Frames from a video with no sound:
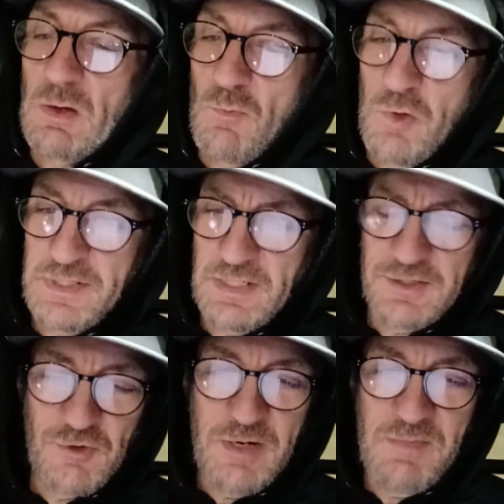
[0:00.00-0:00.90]
Was it a
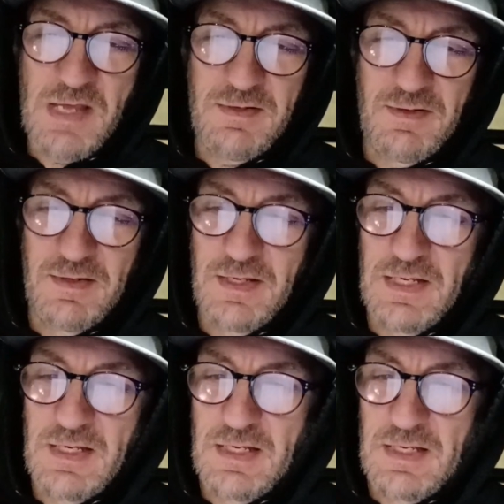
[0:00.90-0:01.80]
dream then?"
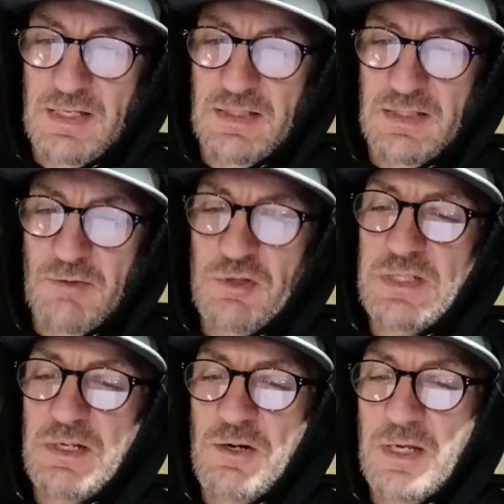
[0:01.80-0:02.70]
They were
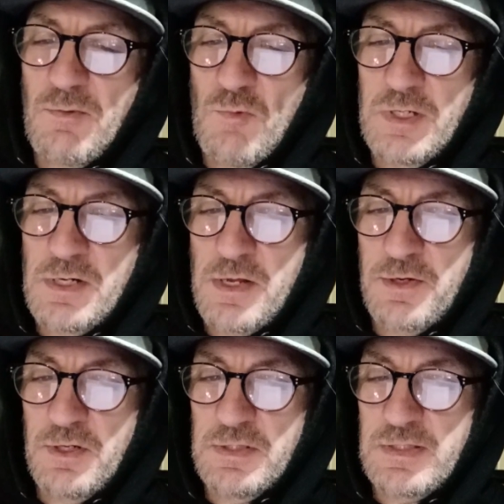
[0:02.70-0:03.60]
staring at one
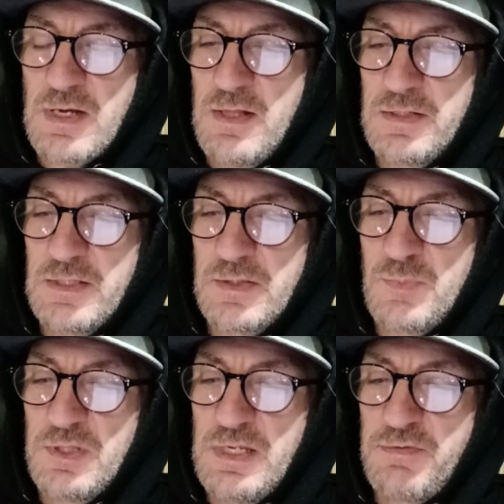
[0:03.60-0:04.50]
another in silent
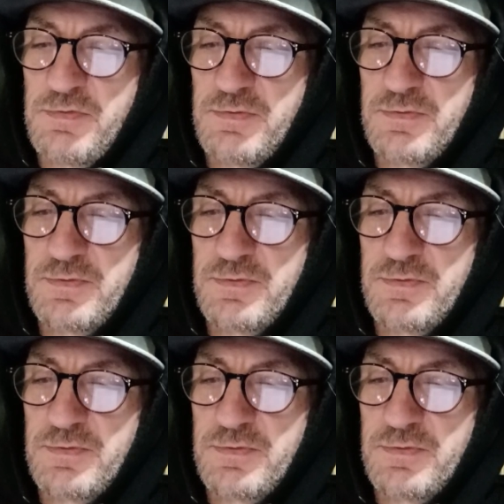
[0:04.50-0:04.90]
disbelief,